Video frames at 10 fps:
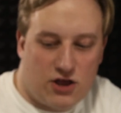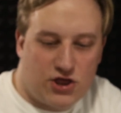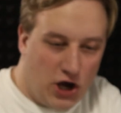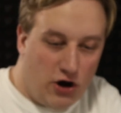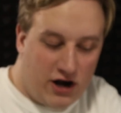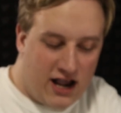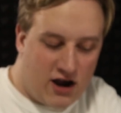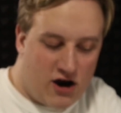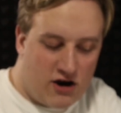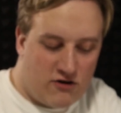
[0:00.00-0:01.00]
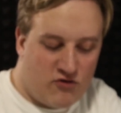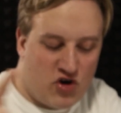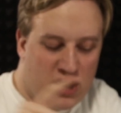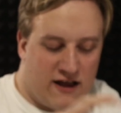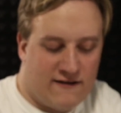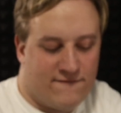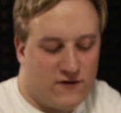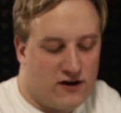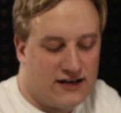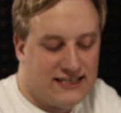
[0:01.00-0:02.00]
30-yard run
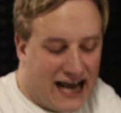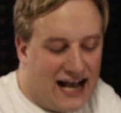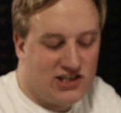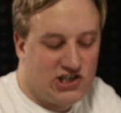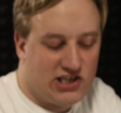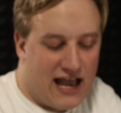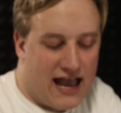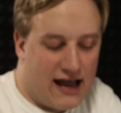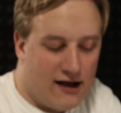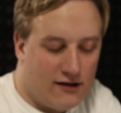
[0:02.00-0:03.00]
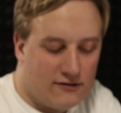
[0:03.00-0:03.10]
for a touchdown.